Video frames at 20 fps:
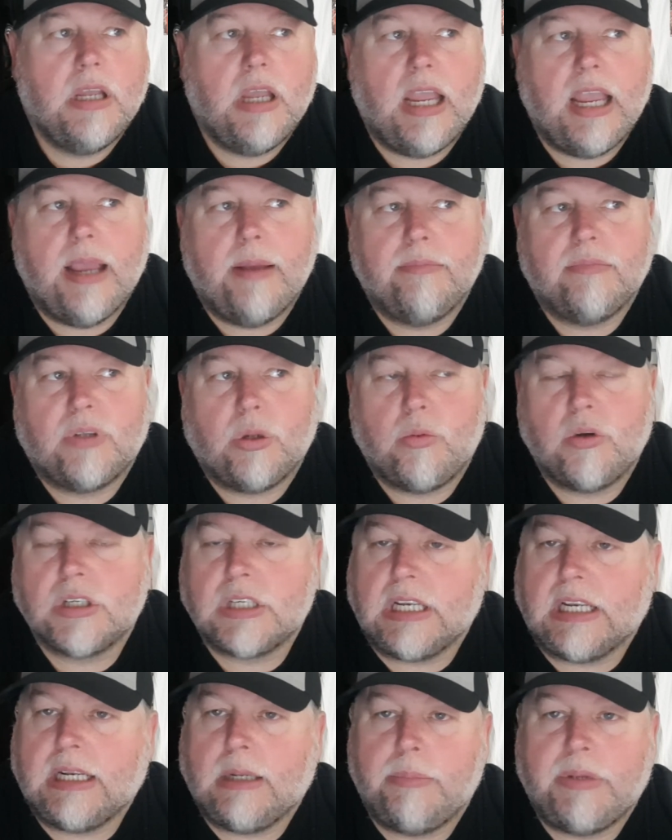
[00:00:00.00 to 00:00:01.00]
There
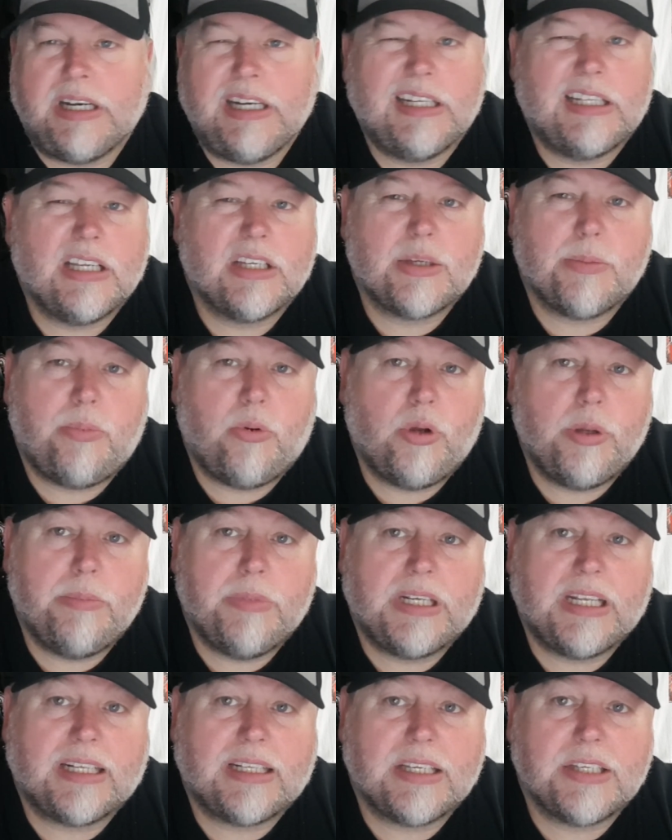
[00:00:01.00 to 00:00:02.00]
was a little bit of
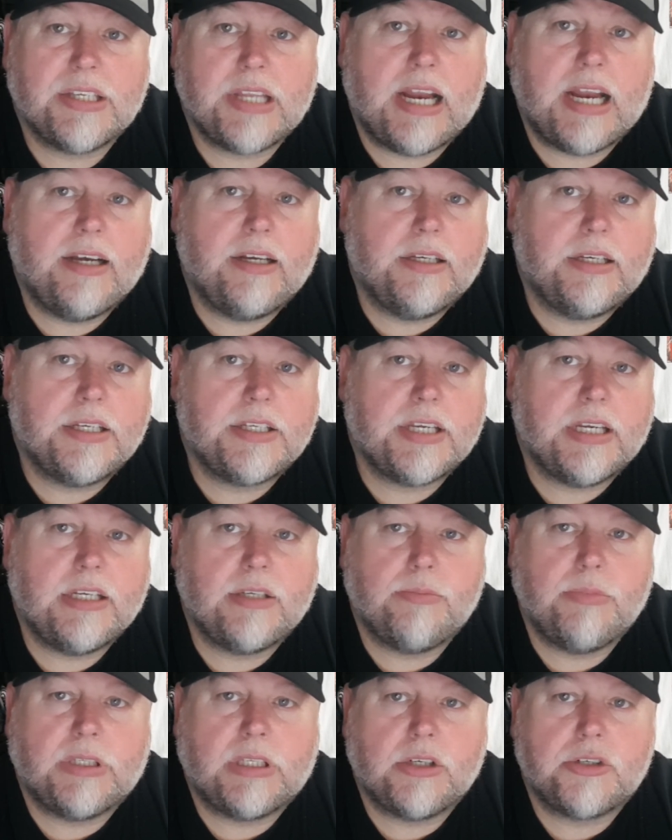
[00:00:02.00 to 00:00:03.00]
disappointment at the start of the
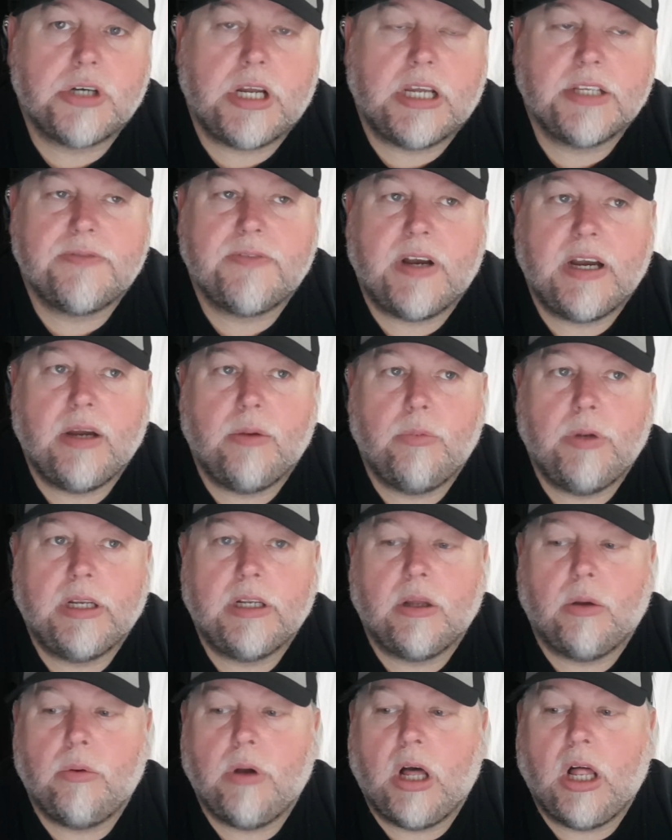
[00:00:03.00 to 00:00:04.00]
season with the transfer
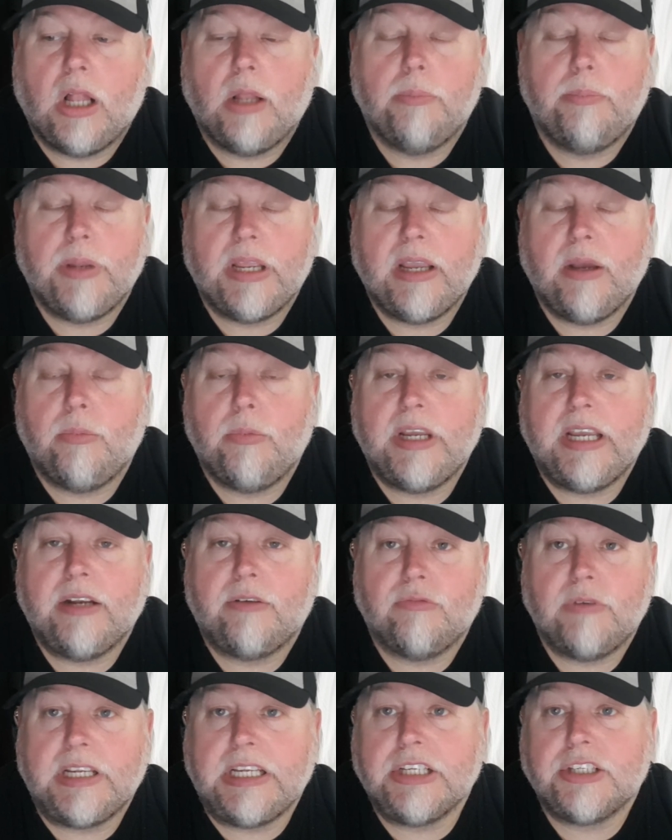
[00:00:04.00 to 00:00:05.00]
window, albeit we
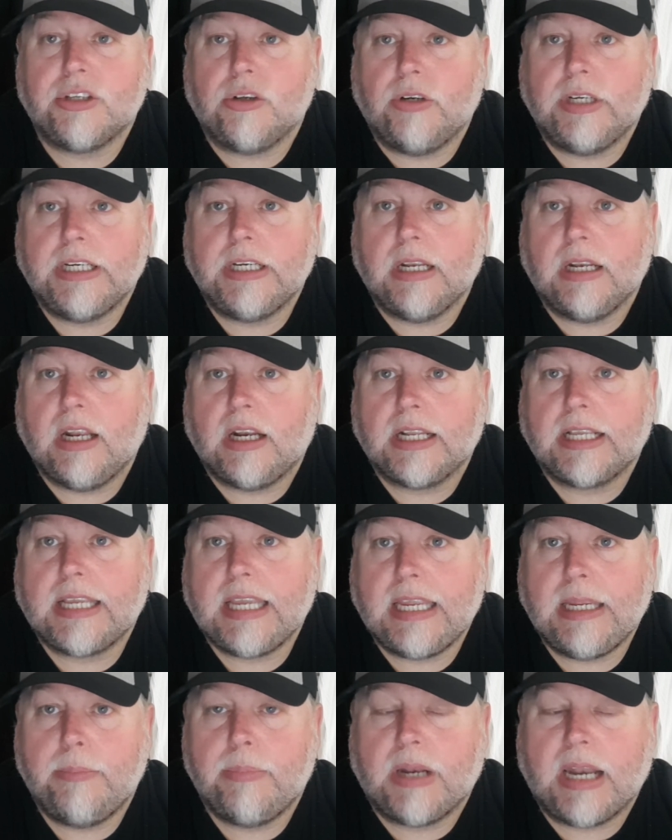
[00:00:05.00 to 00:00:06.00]
had re-signed a lot of
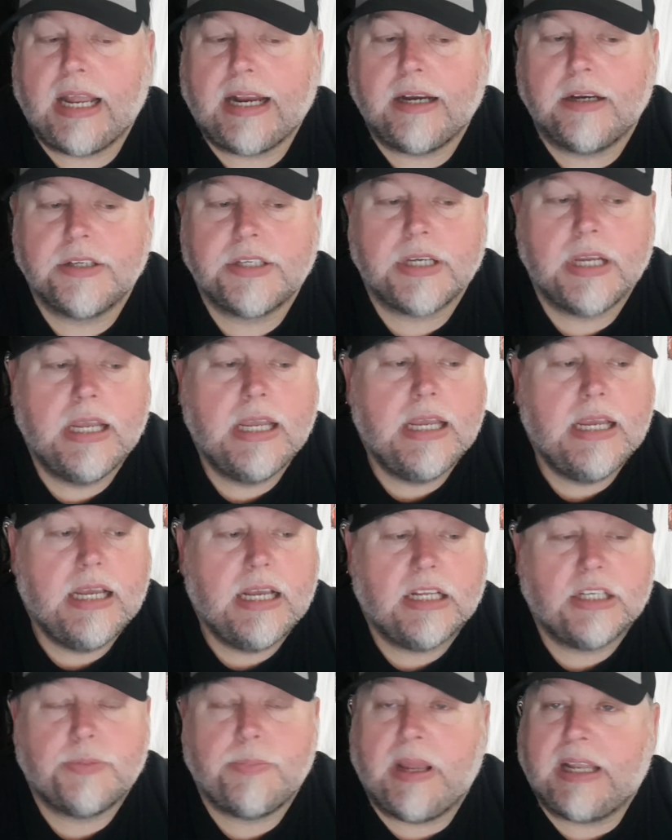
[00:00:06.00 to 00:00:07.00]
key players
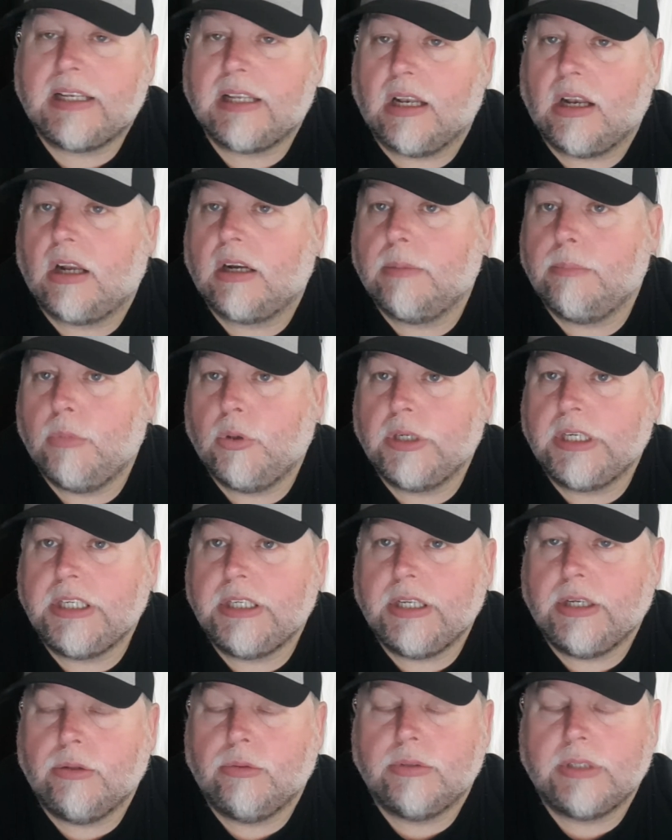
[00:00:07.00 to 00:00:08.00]
and spent a lot of money
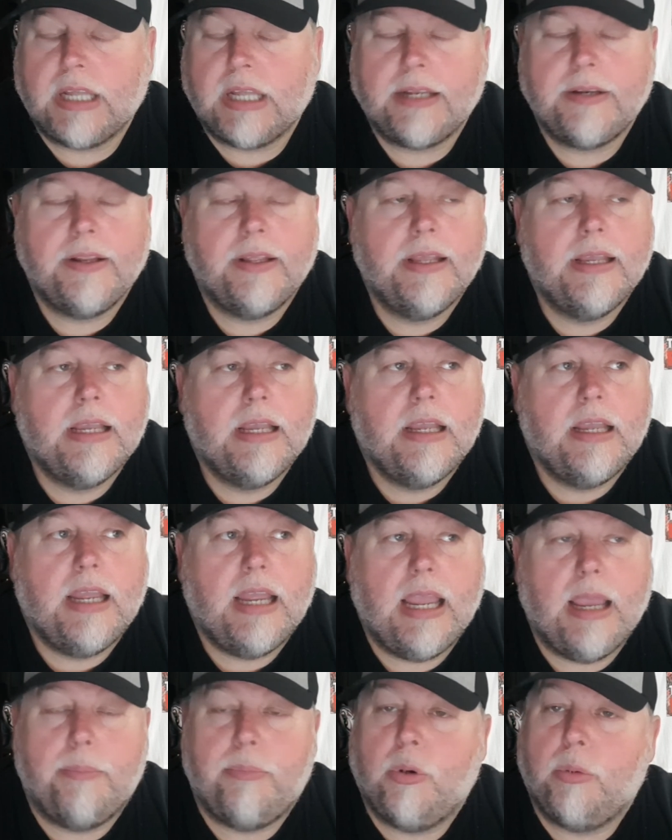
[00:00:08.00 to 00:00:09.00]
doing that.
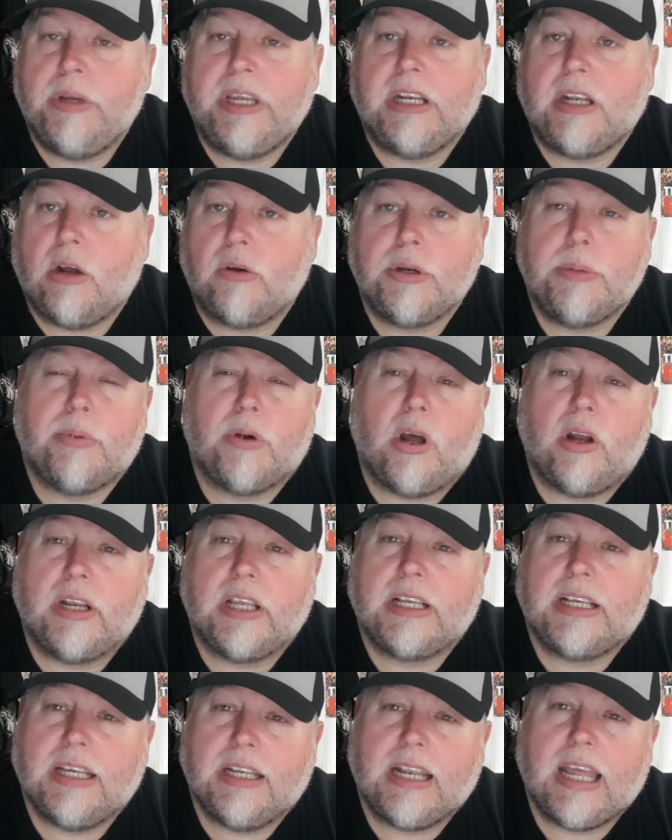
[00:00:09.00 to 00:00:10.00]
But we had only brought
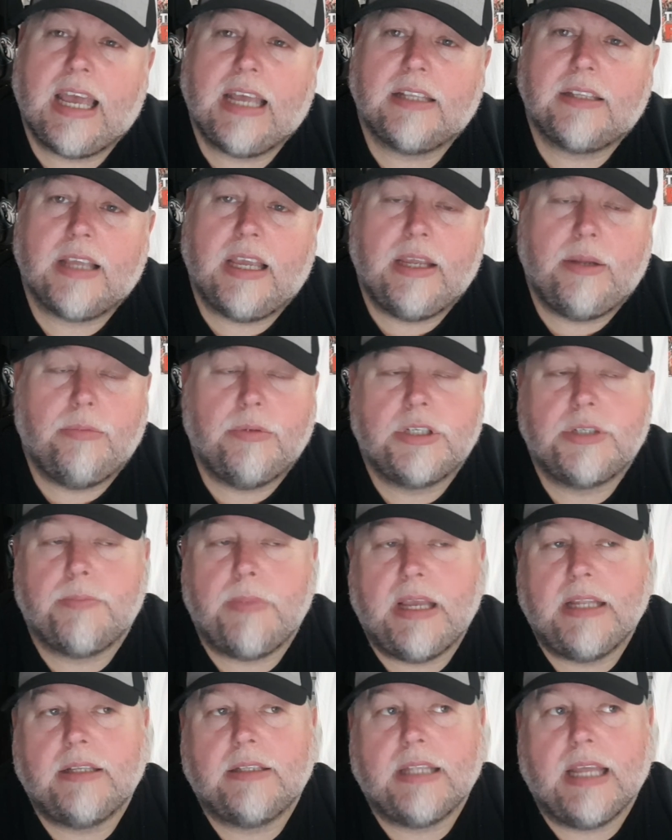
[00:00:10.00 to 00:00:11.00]
in Kanate, which
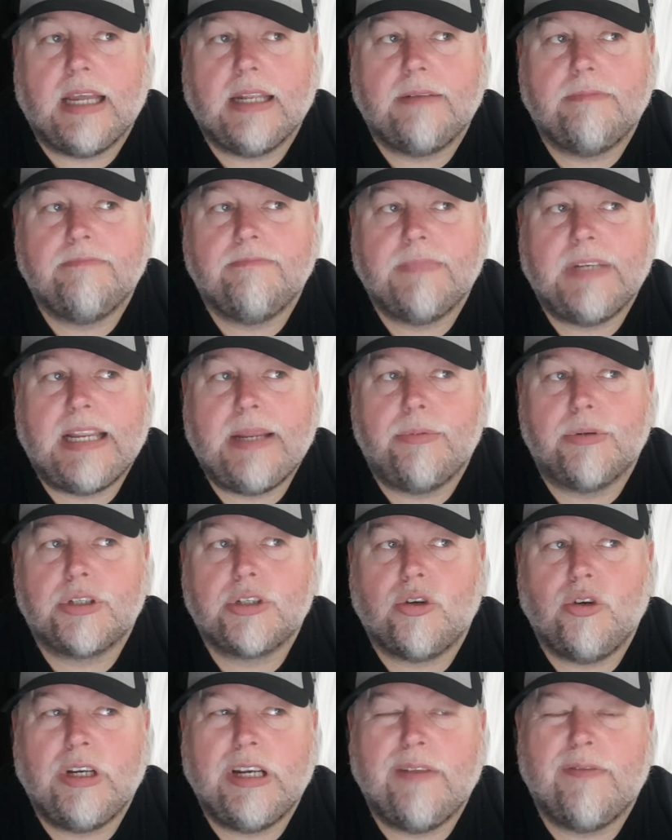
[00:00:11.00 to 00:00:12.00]
meant that it was
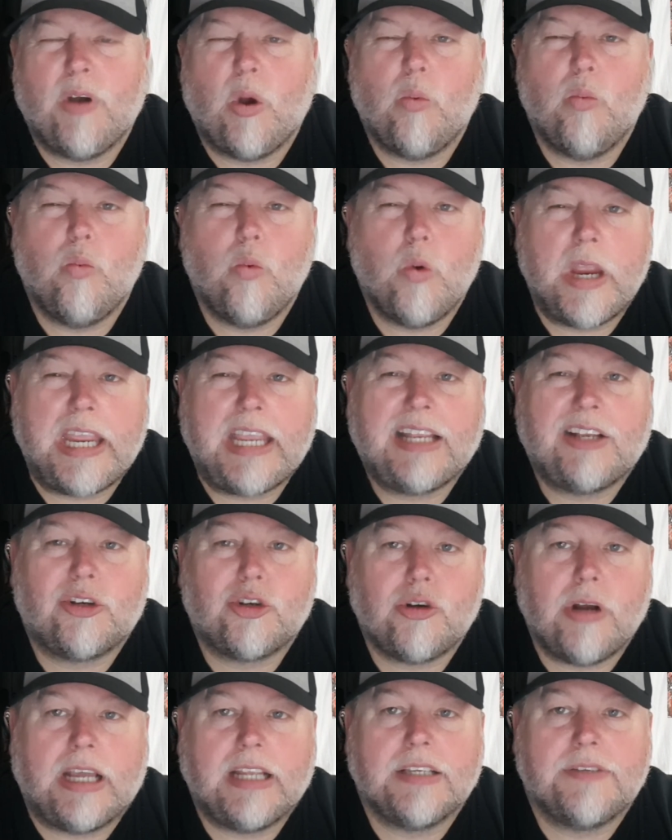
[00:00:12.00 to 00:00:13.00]
kind of a weak
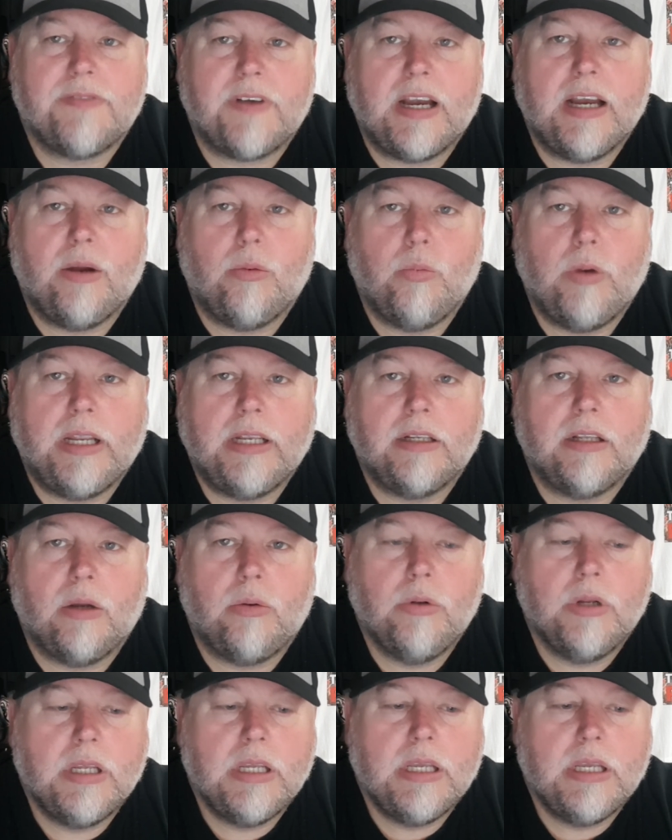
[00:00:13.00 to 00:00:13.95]
transfer window.